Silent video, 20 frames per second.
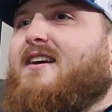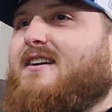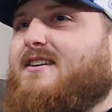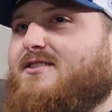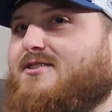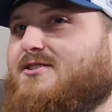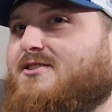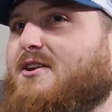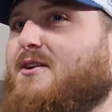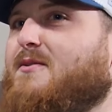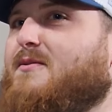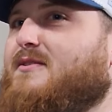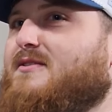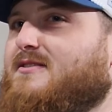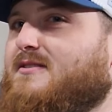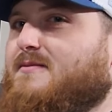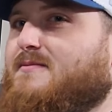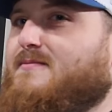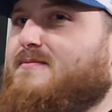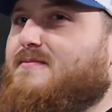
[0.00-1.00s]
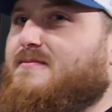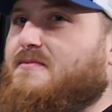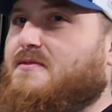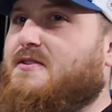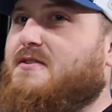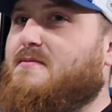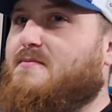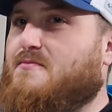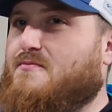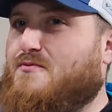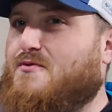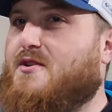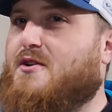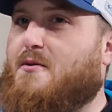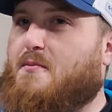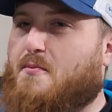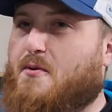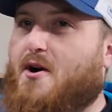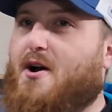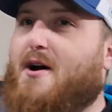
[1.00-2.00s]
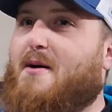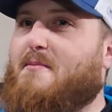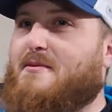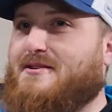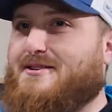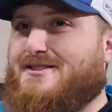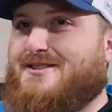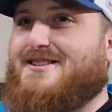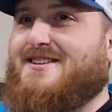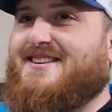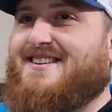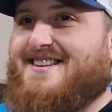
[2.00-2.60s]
showing some real promise.